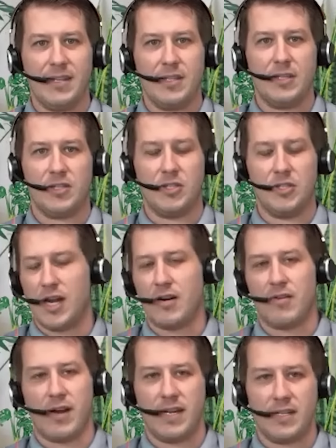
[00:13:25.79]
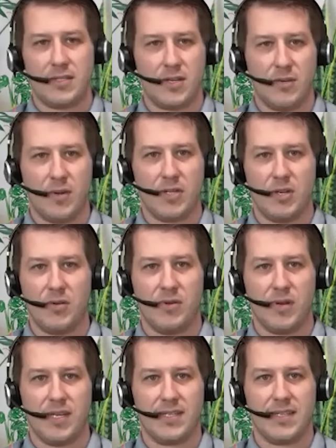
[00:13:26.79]
it's generating so much
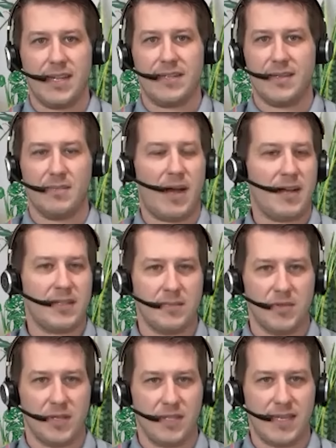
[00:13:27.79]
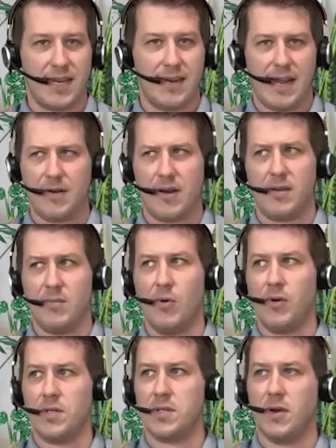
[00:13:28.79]
noise that it's impossible to stand out
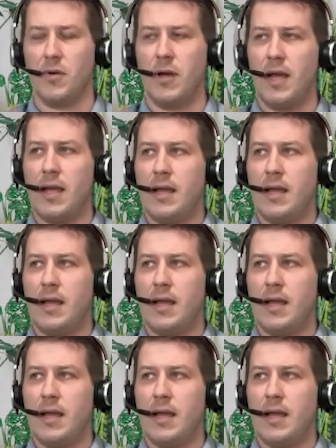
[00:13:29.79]
anymore. And so,